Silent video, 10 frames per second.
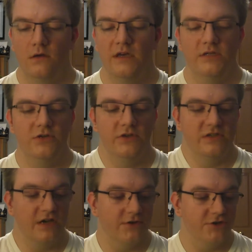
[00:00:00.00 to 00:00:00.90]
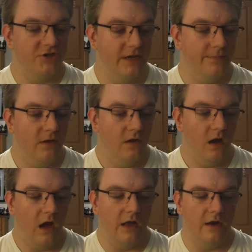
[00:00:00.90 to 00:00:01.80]
into this other ship,
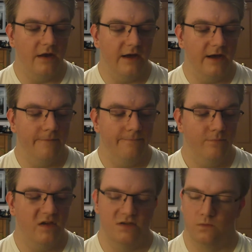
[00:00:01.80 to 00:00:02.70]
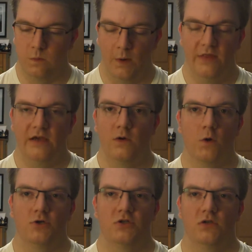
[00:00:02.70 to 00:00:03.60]
and this really
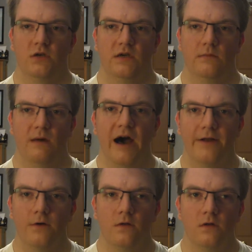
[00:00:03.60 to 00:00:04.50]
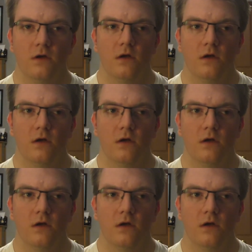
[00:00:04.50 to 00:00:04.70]
gorgeous looking model.